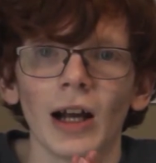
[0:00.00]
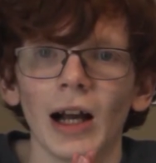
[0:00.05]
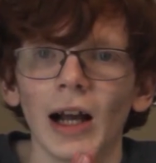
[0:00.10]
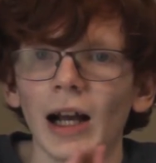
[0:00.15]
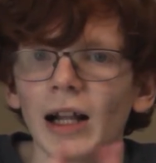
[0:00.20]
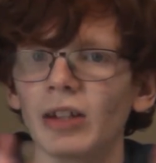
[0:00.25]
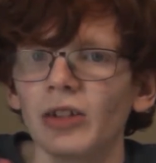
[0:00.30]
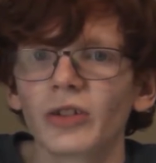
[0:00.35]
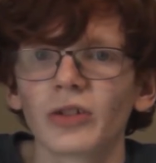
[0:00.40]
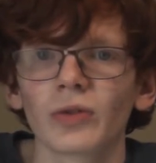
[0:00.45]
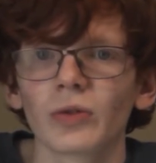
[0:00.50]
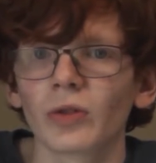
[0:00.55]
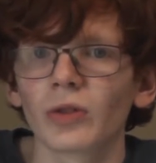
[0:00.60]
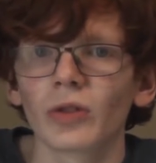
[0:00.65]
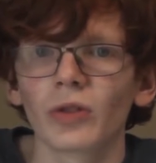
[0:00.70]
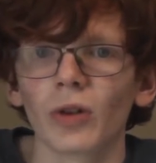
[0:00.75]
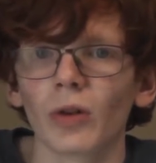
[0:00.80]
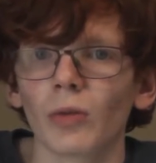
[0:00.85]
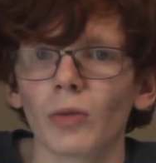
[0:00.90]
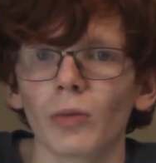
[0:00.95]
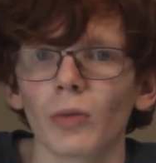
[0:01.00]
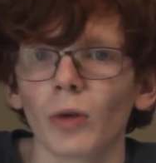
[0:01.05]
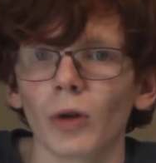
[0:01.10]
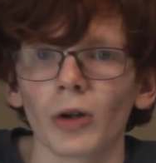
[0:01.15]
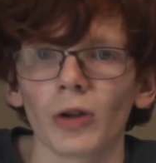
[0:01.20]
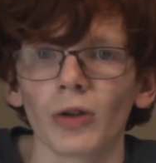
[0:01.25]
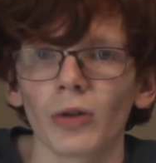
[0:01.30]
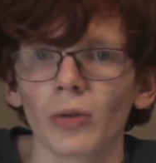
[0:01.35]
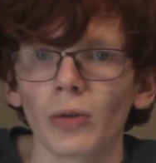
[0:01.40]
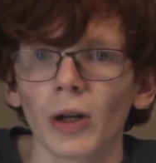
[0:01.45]
I just don't
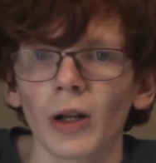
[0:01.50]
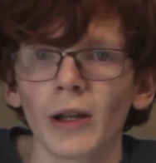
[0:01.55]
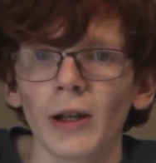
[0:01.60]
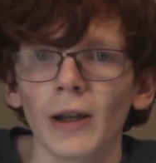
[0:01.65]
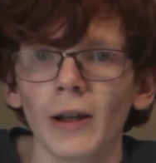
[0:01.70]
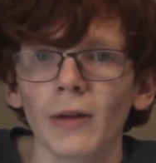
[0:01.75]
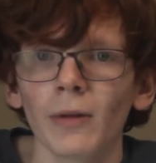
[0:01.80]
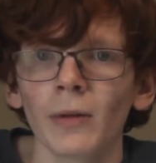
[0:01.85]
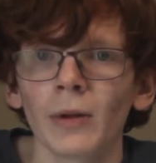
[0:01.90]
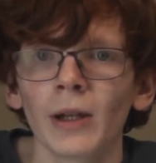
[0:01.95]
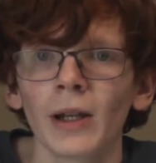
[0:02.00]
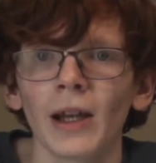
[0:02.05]
want to right now,